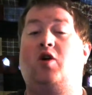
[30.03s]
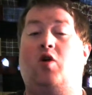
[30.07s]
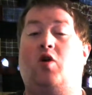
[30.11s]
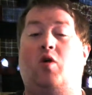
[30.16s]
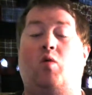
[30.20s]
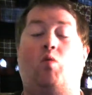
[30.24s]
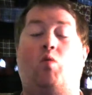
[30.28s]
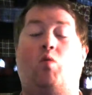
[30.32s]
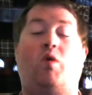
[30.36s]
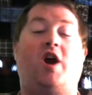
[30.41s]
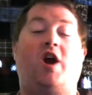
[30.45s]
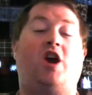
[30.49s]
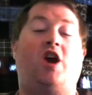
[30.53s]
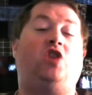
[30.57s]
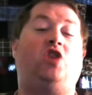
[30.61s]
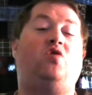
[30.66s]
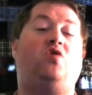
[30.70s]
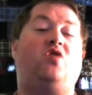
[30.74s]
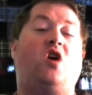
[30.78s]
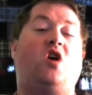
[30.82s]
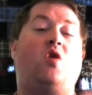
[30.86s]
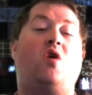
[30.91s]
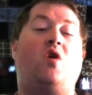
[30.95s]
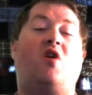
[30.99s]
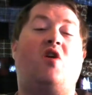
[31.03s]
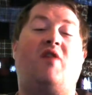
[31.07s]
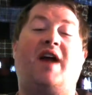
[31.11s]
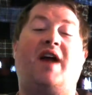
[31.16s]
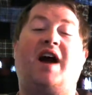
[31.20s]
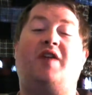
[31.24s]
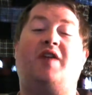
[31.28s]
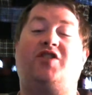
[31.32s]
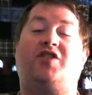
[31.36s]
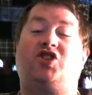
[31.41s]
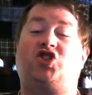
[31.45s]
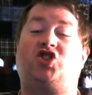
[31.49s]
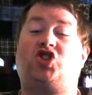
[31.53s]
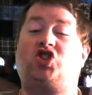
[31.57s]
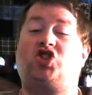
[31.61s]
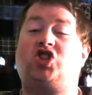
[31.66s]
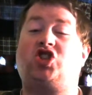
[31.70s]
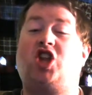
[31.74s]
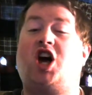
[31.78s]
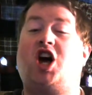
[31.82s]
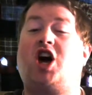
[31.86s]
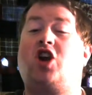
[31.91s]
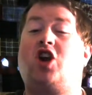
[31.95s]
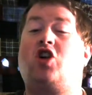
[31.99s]
where you go around and
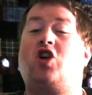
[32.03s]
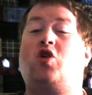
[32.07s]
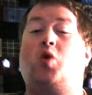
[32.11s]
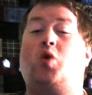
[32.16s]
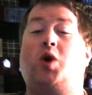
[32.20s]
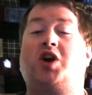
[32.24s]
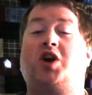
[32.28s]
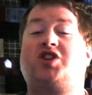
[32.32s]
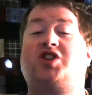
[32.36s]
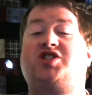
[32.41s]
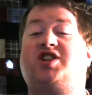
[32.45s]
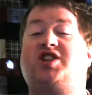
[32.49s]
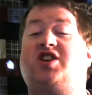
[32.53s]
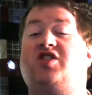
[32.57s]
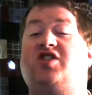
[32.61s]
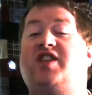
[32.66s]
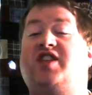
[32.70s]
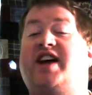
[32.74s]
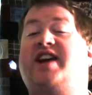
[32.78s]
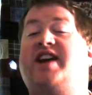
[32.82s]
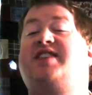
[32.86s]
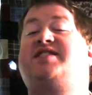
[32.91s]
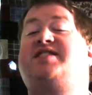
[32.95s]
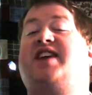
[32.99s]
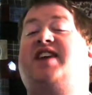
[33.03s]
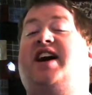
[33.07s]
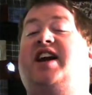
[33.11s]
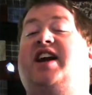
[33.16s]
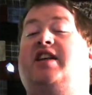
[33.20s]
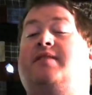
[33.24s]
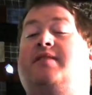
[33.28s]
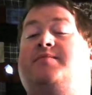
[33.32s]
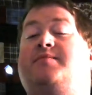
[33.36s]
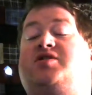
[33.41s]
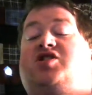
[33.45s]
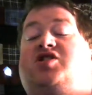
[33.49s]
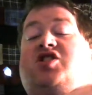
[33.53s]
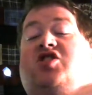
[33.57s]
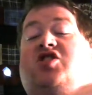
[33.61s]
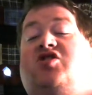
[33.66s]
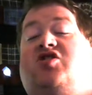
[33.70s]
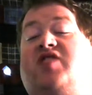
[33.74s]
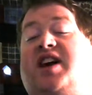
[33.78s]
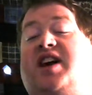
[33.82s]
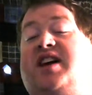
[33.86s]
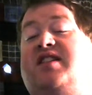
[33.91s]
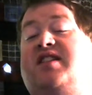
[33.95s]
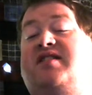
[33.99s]
slaughter orcs, collect items,
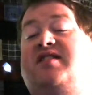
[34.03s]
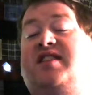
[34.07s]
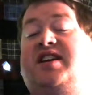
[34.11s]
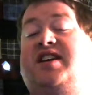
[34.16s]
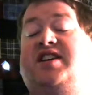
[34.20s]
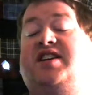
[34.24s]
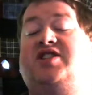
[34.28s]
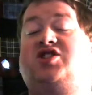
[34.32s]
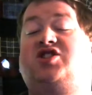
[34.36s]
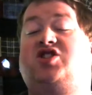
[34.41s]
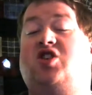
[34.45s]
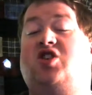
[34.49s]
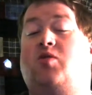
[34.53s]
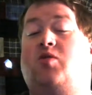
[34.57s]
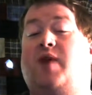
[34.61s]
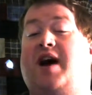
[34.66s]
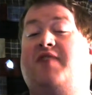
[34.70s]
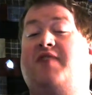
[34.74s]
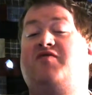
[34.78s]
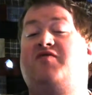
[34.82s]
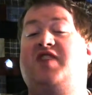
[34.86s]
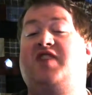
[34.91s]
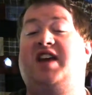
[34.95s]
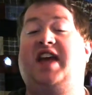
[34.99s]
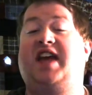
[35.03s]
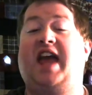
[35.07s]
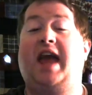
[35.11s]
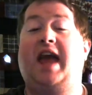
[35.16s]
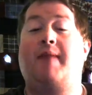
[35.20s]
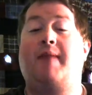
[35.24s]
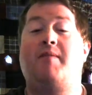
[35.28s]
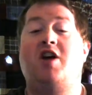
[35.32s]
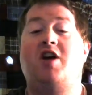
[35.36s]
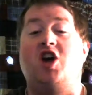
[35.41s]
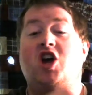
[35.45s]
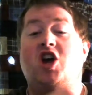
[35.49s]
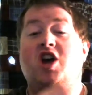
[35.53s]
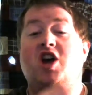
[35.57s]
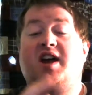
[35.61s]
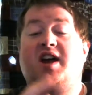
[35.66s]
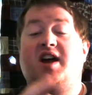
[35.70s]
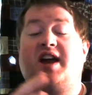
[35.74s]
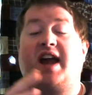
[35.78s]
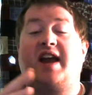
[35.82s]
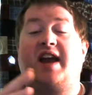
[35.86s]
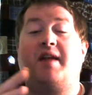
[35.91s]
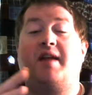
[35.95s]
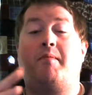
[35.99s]
collect things throughout the game,
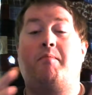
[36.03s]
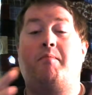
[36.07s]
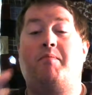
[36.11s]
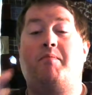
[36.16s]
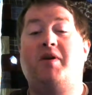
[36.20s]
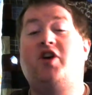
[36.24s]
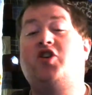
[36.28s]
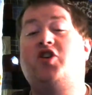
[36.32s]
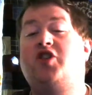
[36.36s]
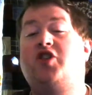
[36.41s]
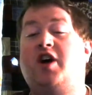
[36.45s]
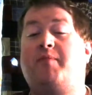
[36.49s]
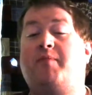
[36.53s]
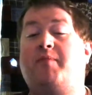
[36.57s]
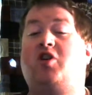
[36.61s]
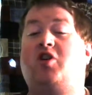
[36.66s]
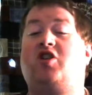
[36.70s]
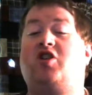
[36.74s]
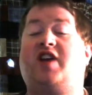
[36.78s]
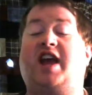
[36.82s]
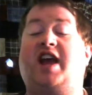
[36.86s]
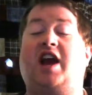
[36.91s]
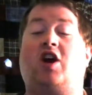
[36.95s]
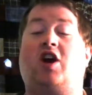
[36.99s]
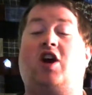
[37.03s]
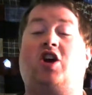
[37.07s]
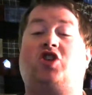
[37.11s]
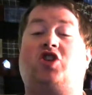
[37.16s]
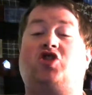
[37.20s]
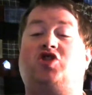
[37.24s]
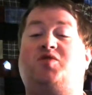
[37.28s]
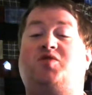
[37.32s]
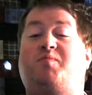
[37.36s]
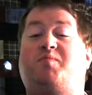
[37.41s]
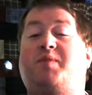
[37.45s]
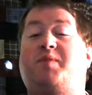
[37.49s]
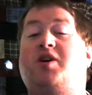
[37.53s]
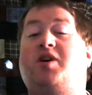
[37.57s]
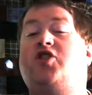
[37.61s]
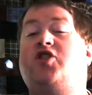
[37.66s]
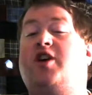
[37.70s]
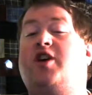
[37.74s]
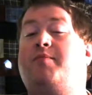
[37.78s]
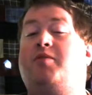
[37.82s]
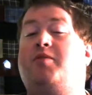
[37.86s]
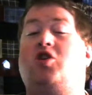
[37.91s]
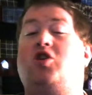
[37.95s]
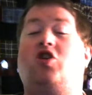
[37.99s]
kind of build up your characters, build
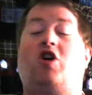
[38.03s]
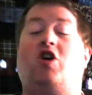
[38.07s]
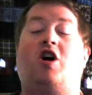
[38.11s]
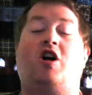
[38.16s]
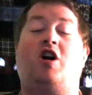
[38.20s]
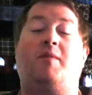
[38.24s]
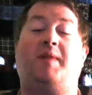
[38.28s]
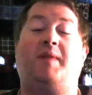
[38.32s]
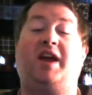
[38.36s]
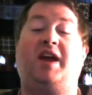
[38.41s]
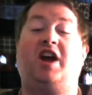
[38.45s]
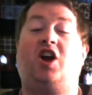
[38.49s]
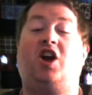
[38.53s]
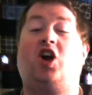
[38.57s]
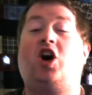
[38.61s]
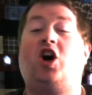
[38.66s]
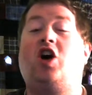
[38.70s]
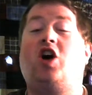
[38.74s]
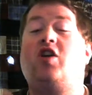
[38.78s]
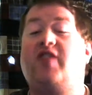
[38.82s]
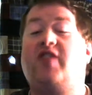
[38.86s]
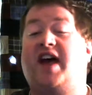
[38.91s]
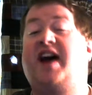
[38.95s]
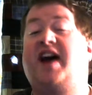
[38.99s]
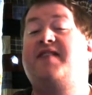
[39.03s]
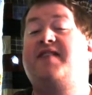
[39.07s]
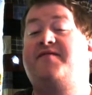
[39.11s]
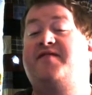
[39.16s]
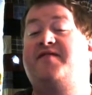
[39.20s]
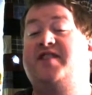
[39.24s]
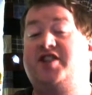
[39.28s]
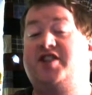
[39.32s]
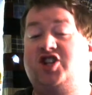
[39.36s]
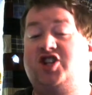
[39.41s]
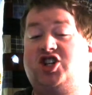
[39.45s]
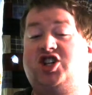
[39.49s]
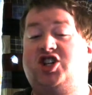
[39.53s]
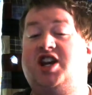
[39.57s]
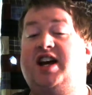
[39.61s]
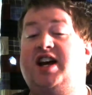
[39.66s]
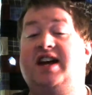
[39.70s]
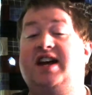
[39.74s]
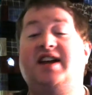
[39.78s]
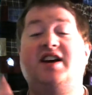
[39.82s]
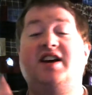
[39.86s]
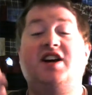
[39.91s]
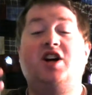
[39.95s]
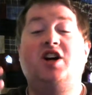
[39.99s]
up your army, and all that fun
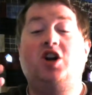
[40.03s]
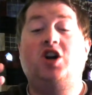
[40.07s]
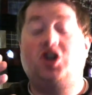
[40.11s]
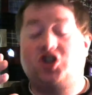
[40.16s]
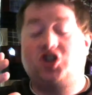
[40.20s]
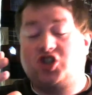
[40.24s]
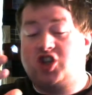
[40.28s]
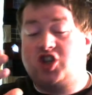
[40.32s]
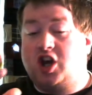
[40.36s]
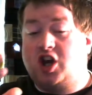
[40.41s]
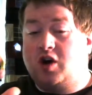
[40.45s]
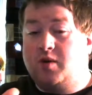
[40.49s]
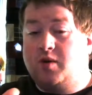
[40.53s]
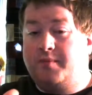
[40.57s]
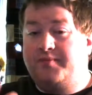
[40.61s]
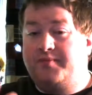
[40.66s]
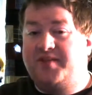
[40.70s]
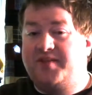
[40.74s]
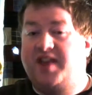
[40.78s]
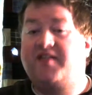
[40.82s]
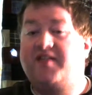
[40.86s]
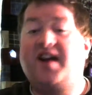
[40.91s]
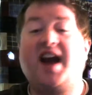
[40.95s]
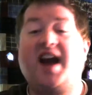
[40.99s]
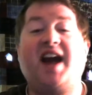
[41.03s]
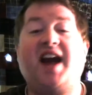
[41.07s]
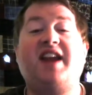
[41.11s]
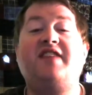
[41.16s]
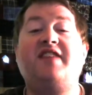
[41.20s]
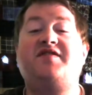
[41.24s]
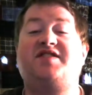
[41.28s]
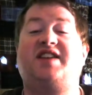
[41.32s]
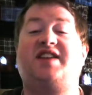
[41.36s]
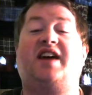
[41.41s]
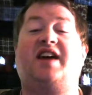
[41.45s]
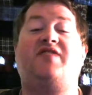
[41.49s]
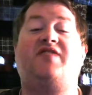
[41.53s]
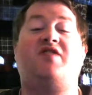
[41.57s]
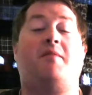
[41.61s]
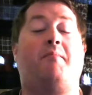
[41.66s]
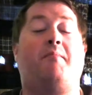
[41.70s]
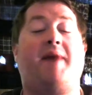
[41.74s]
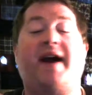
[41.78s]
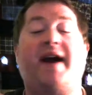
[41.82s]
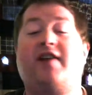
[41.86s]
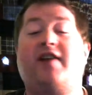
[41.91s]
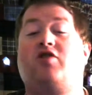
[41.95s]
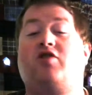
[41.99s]
shit. So they kind of said that
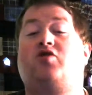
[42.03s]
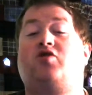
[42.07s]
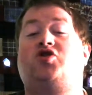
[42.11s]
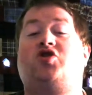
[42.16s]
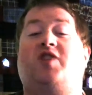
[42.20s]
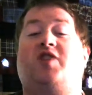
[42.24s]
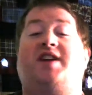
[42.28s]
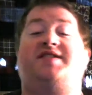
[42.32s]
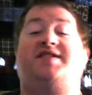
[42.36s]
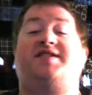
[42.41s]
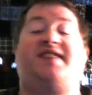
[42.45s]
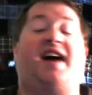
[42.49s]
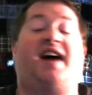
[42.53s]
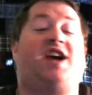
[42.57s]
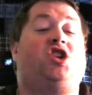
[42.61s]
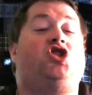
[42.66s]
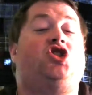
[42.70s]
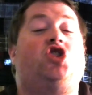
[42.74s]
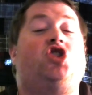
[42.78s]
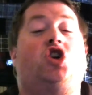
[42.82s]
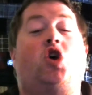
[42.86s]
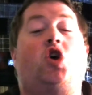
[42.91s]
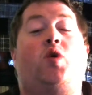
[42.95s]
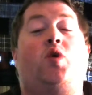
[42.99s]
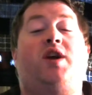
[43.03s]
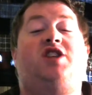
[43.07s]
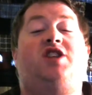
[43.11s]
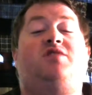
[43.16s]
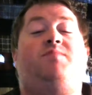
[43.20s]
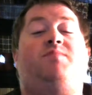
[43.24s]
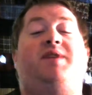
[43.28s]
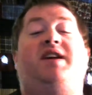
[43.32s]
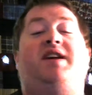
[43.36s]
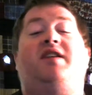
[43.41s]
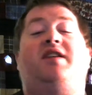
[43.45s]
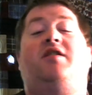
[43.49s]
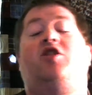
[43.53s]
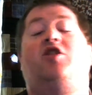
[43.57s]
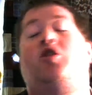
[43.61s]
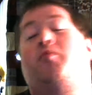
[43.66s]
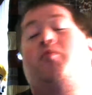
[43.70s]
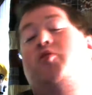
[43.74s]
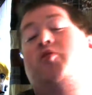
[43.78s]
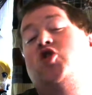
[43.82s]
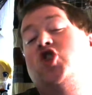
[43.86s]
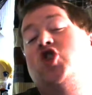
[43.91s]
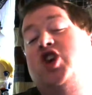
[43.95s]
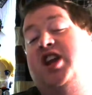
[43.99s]
microtransactions are going to be
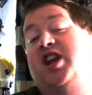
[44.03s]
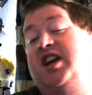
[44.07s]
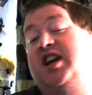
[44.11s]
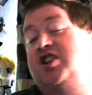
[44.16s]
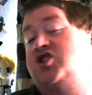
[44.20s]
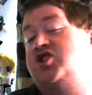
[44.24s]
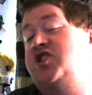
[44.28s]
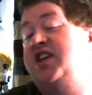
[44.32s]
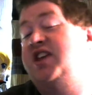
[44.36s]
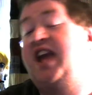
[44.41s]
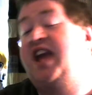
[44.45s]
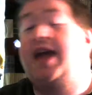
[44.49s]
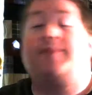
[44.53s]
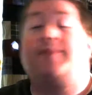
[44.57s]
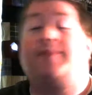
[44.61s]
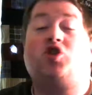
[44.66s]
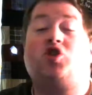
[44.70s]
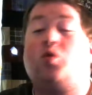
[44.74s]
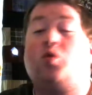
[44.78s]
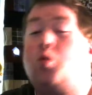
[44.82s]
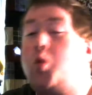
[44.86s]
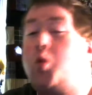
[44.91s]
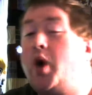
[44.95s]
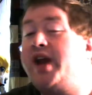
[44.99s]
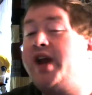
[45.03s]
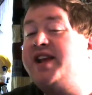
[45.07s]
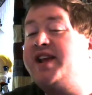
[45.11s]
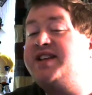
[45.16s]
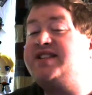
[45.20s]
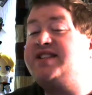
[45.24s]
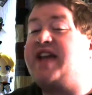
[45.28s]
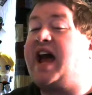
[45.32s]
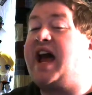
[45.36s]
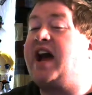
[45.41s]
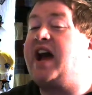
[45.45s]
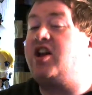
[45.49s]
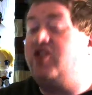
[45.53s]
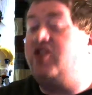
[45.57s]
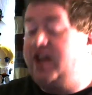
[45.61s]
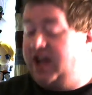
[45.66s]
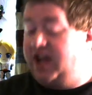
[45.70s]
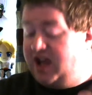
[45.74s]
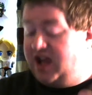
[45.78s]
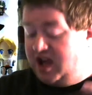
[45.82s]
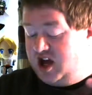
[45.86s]
put into the game. So what exactly